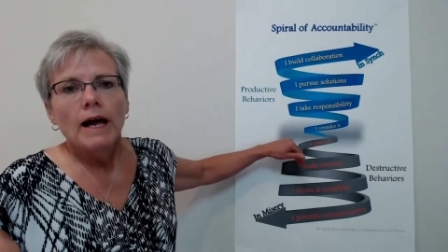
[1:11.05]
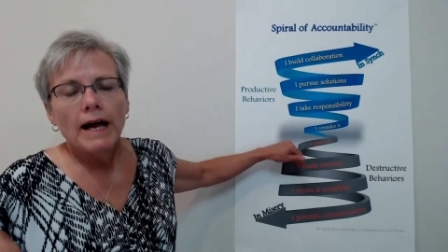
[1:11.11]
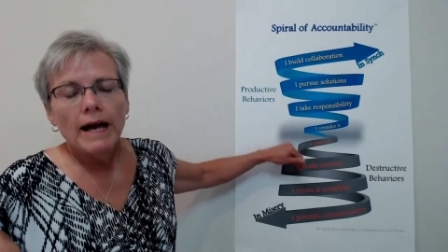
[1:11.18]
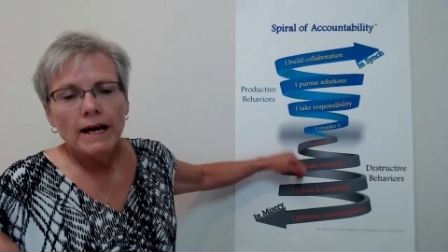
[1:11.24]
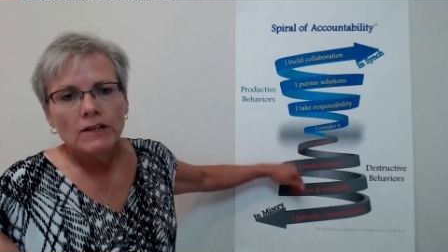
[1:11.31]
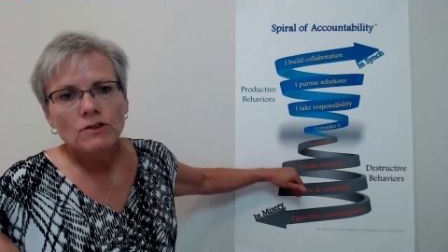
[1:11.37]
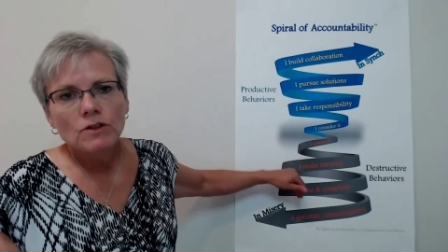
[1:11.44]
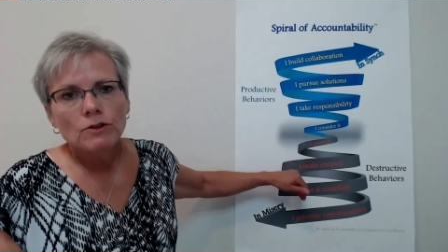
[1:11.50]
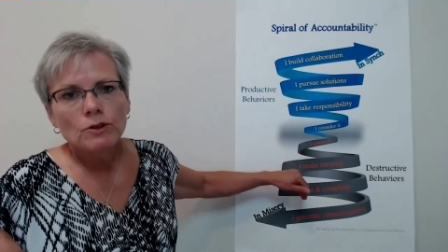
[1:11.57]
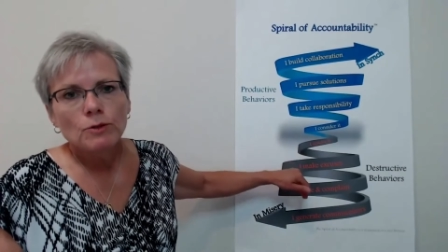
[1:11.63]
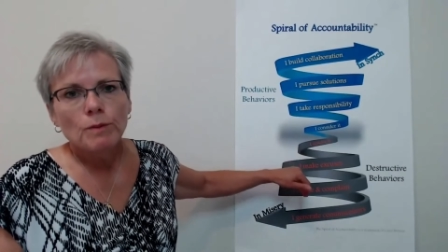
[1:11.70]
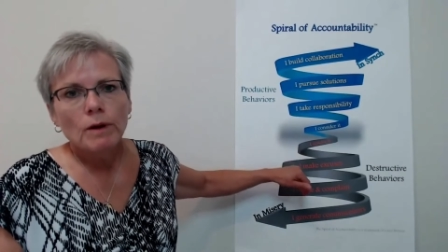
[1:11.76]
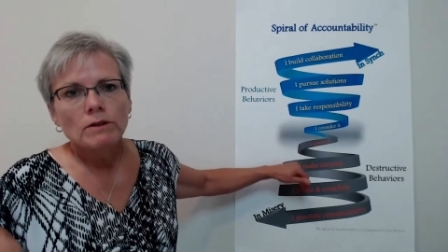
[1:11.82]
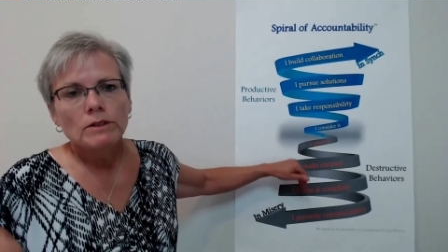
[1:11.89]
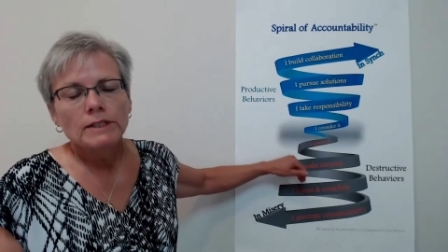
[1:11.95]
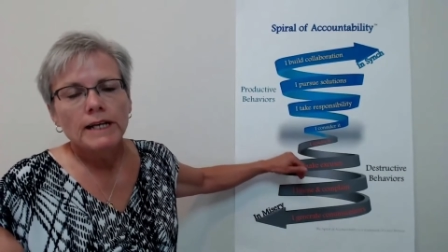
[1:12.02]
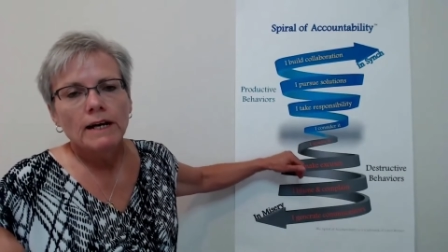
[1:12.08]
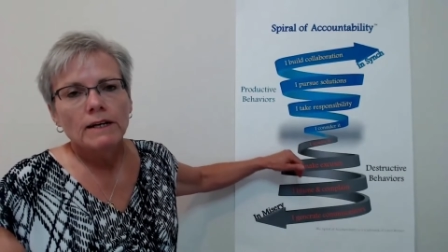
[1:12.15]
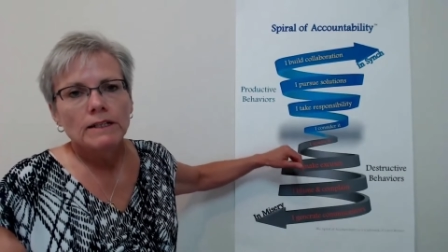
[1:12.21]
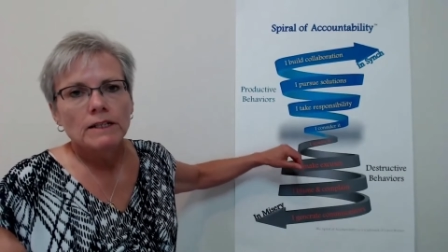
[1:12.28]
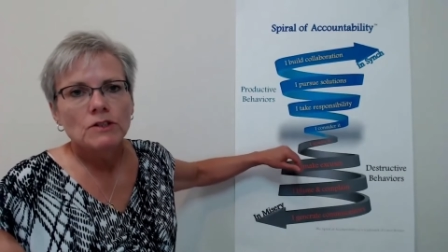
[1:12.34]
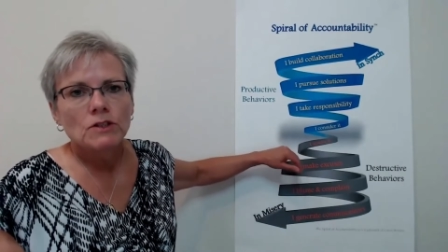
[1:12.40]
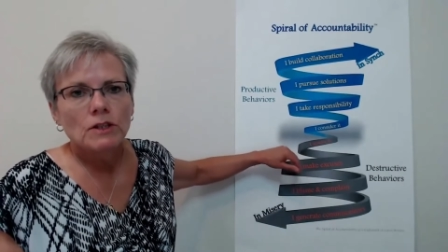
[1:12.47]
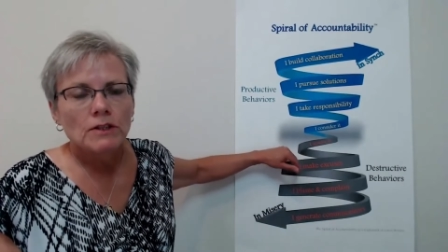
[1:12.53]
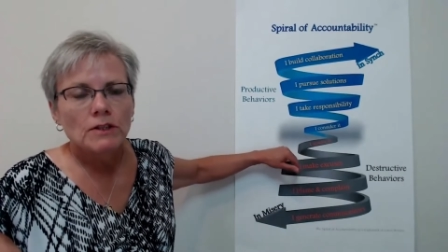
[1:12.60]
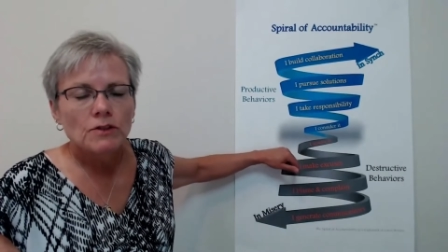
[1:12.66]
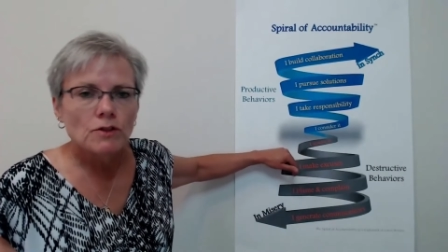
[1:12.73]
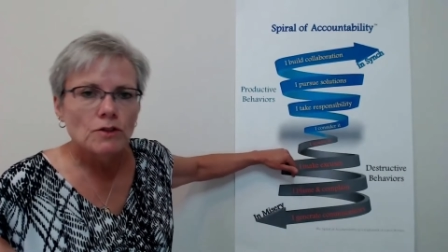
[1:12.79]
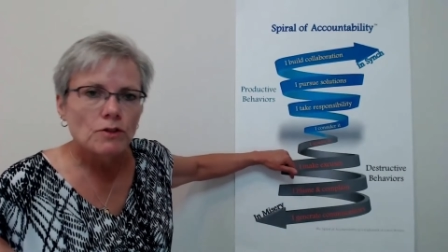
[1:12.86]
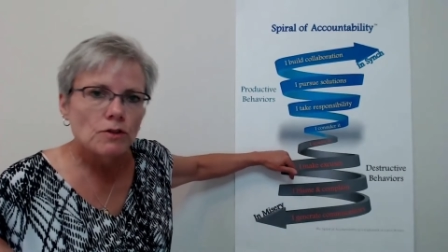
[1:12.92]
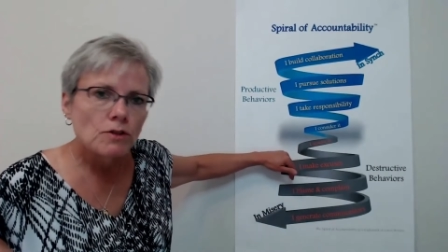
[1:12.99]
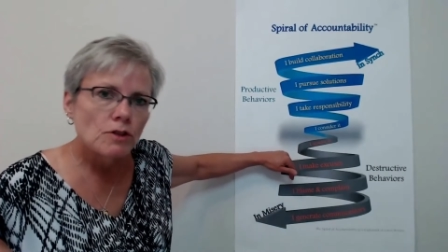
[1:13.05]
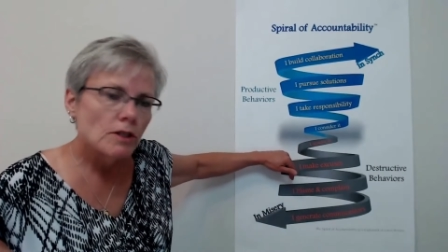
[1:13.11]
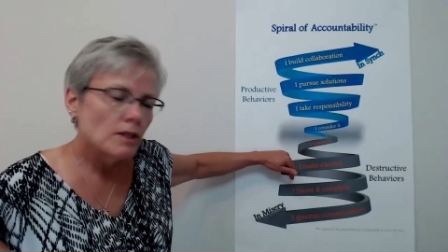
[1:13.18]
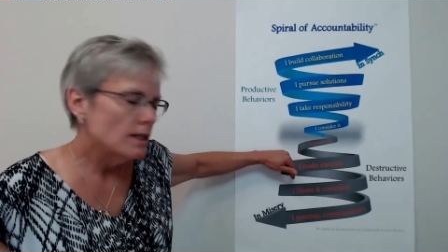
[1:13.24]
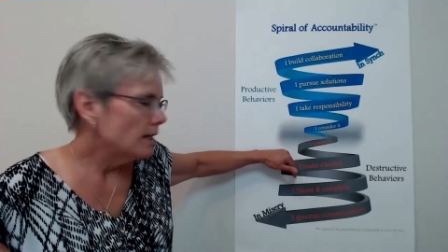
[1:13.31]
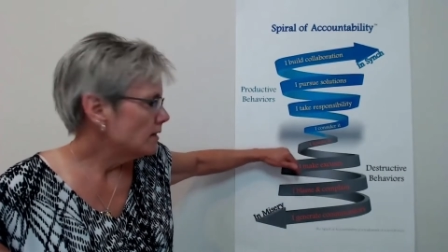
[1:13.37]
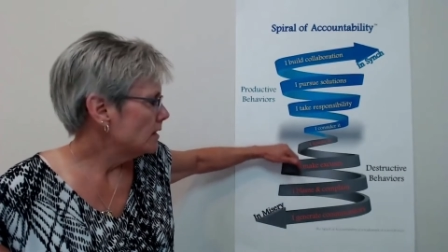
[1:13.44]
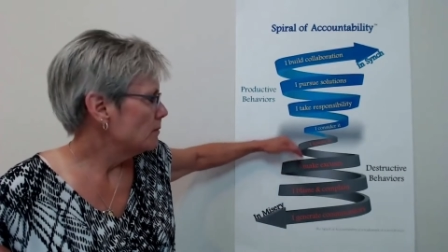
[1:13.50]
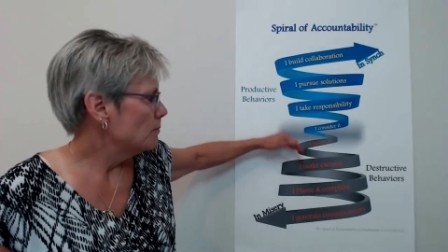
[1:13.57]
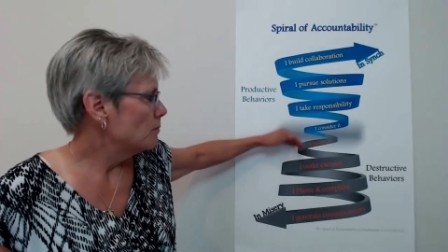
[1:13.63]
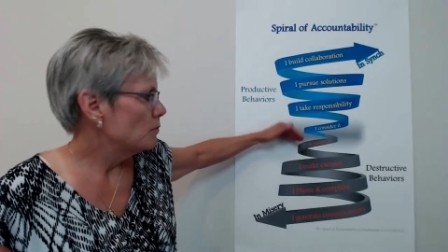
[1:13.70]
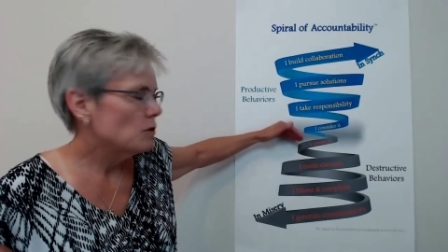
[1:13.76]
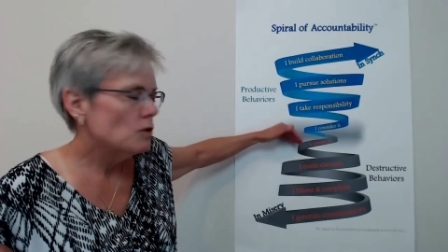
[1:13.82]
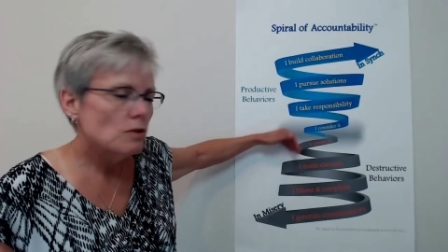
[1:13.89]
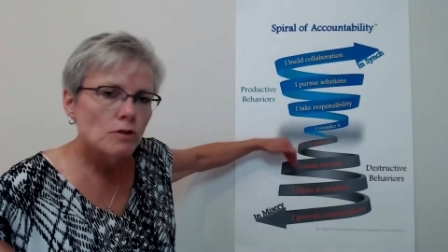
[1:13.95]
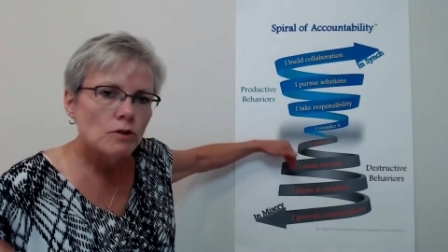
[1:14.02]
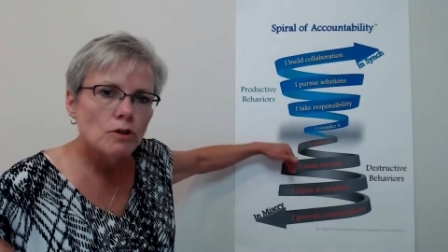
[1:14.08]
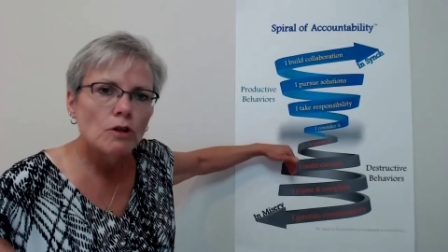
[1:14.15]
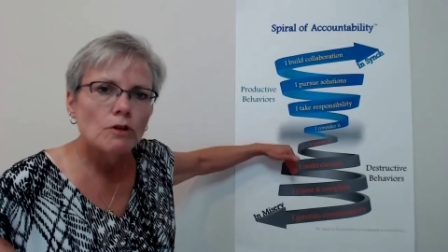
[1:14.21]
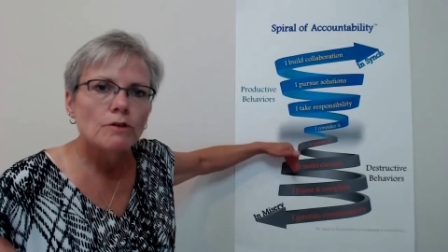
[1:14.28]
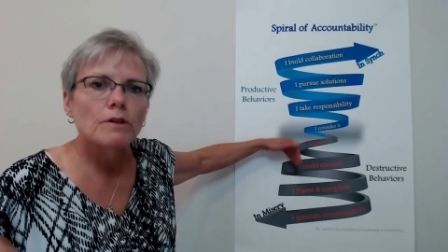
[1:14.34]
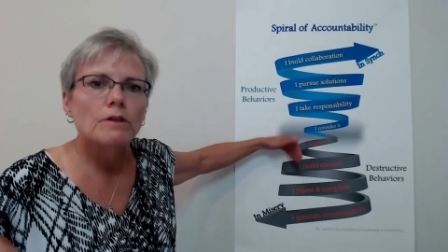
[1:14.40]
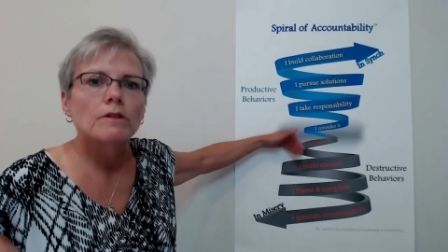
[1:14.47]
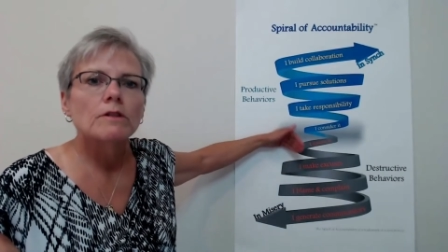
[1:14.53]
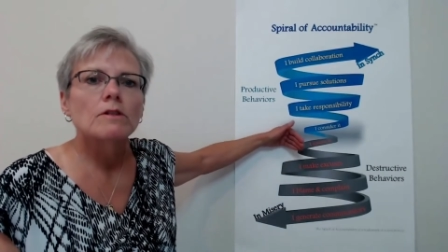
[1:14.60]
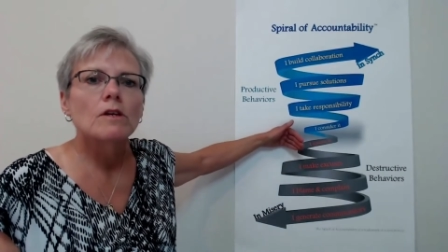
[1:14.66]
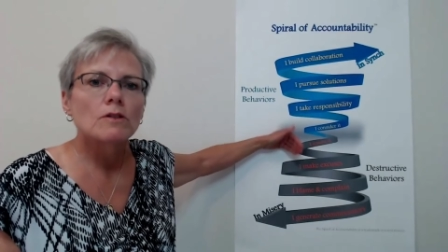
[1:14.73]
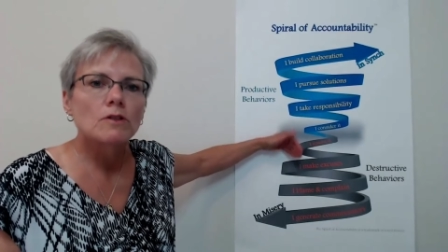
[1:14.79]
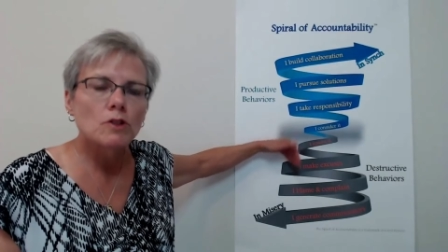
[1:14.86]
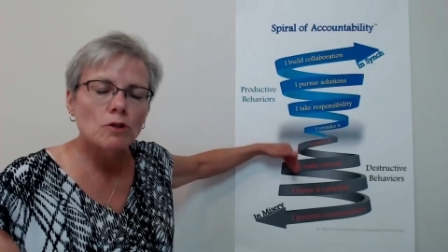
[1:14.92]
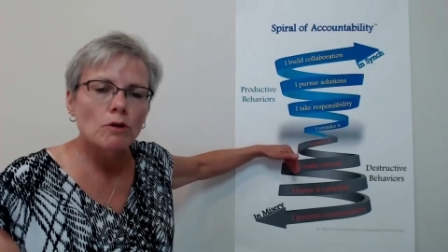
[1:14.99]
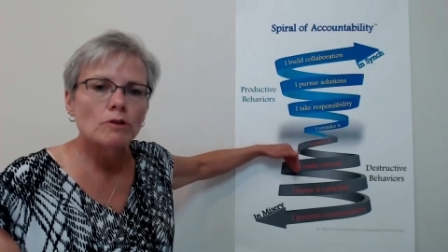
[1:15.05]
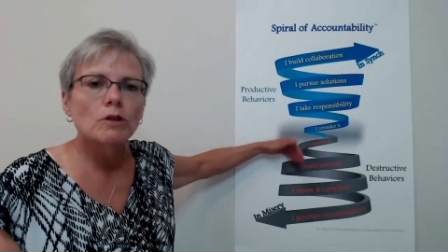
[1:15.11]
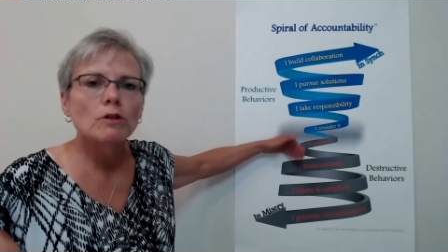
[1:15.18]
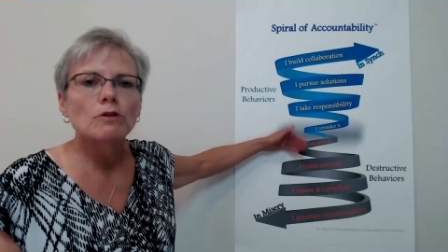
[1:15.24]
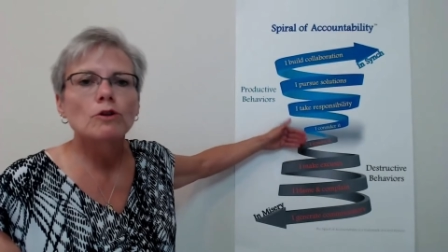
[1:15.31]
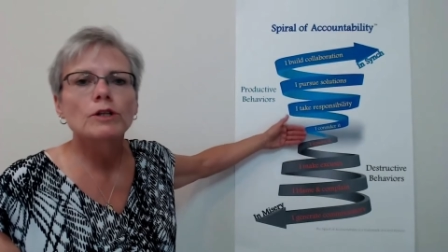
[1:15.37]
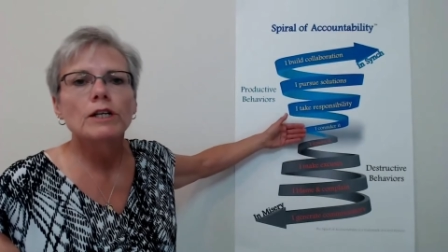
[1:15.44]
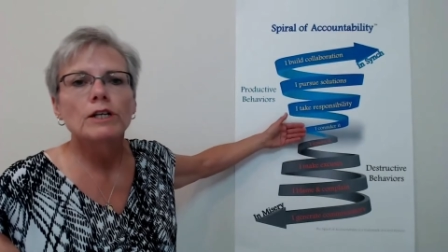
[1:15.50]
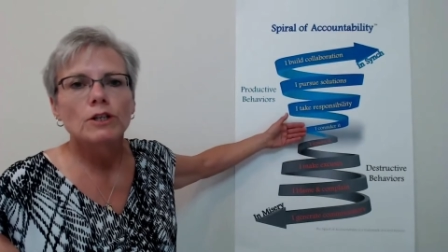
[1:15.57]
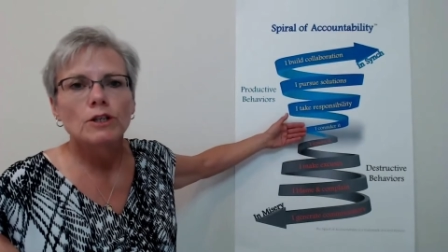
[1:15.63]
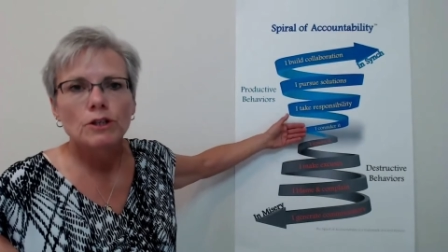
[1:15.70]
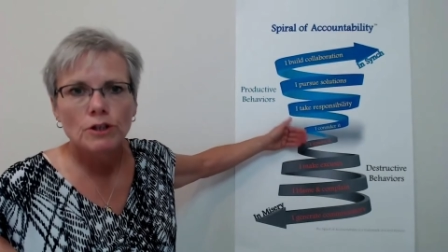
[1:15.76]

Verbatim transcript: as they're spiraling down is, is to, to get them to, to start to look at